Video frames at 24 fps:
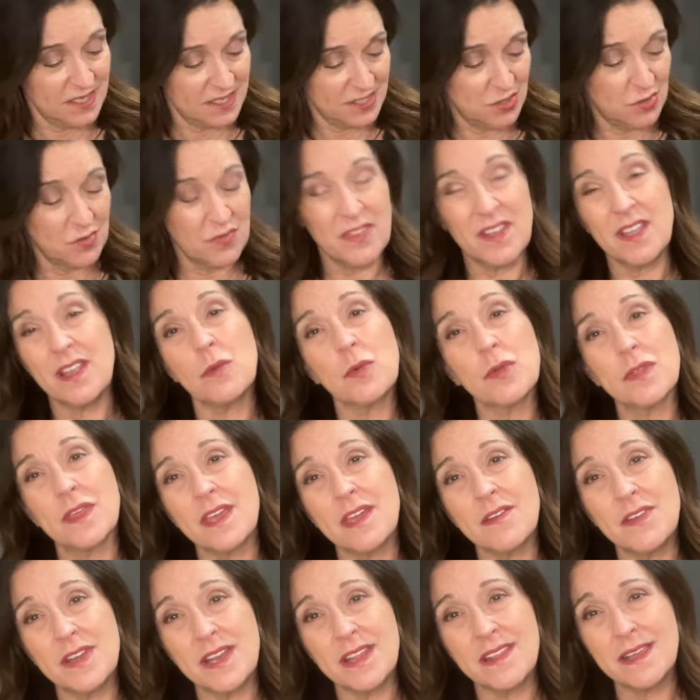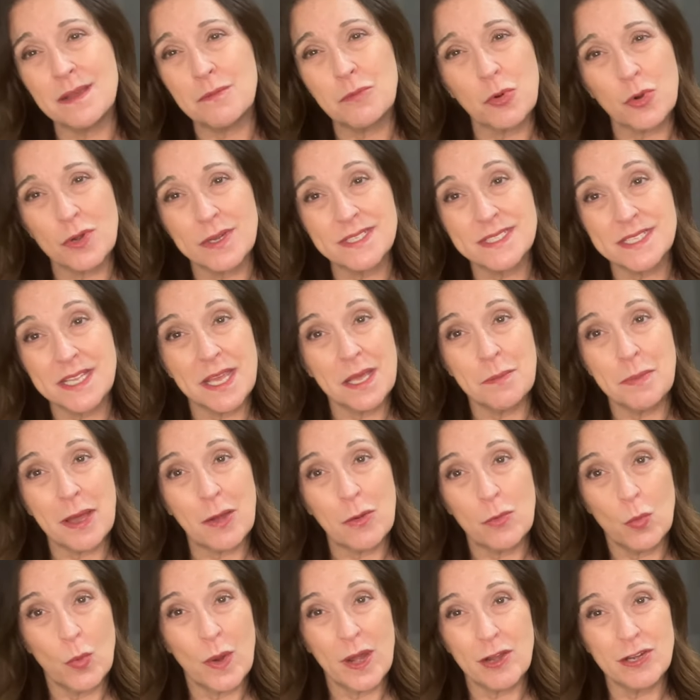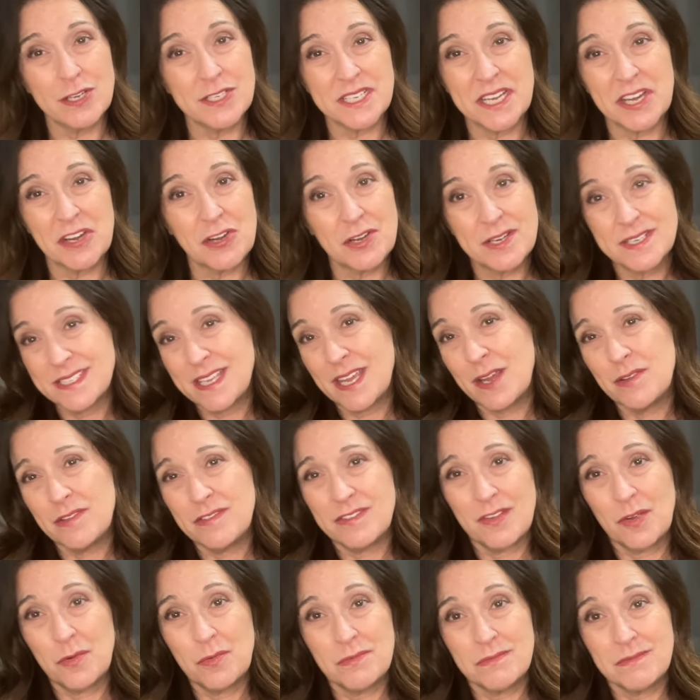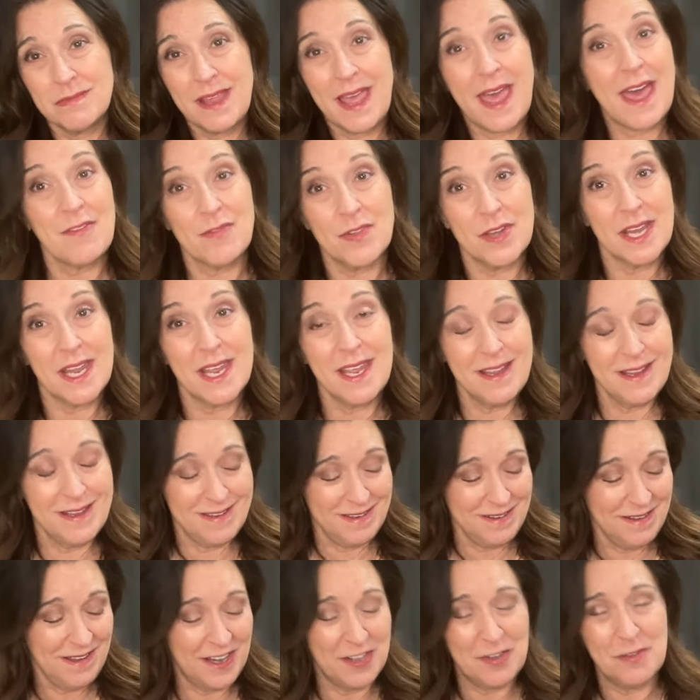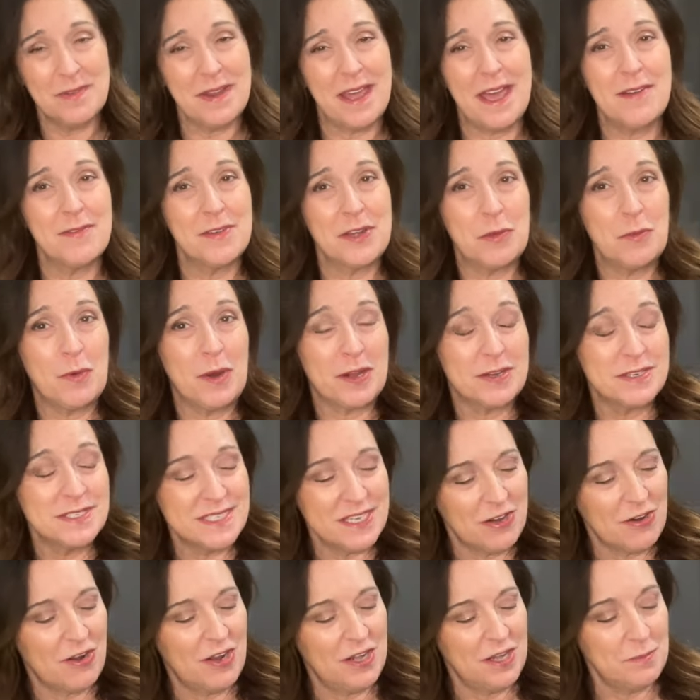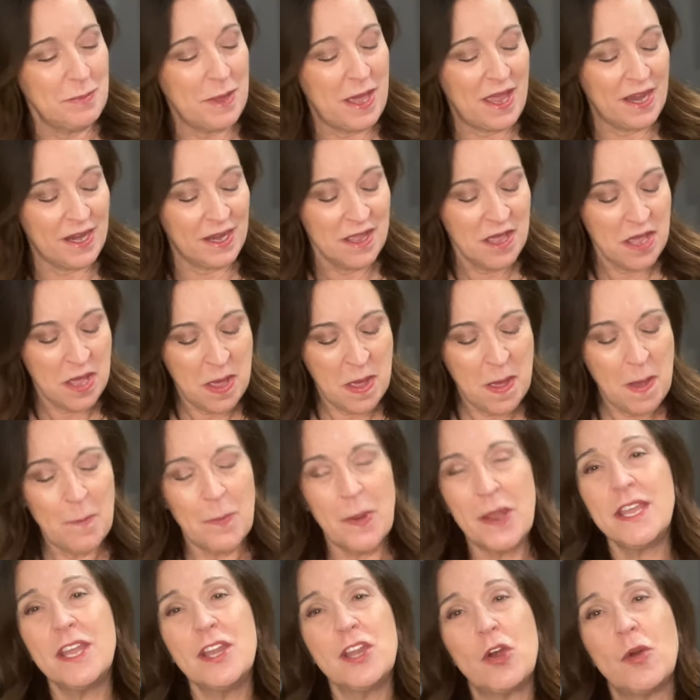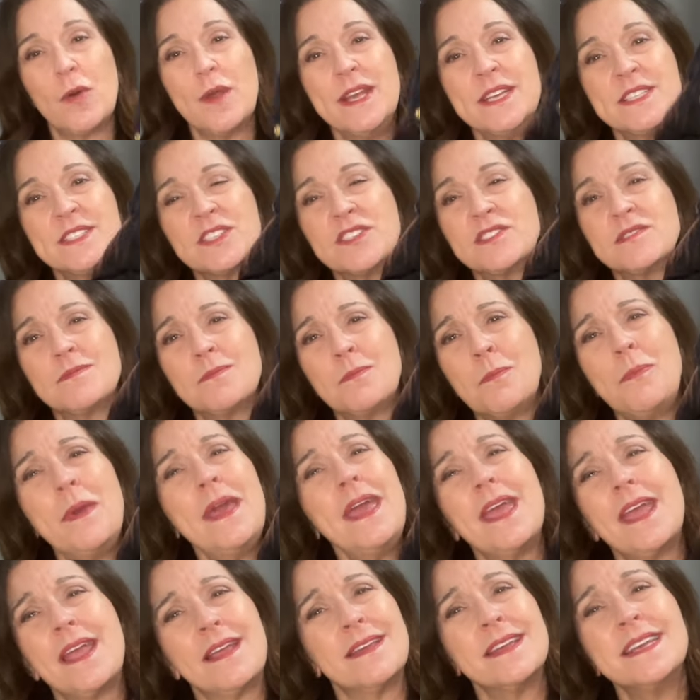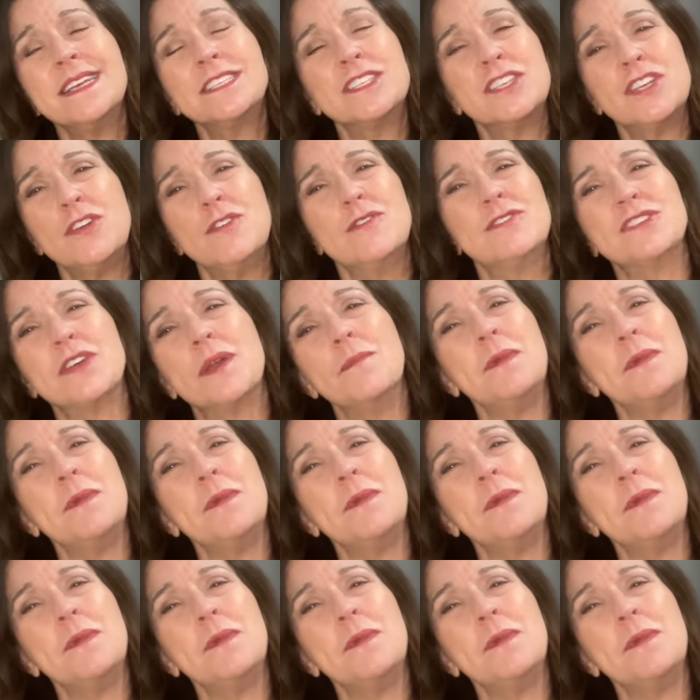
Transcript: I don't think I really have anything more to say about wear and tear because I don't have any. I don't have any wear and tear on the bag, but you know, it's big, it's huge.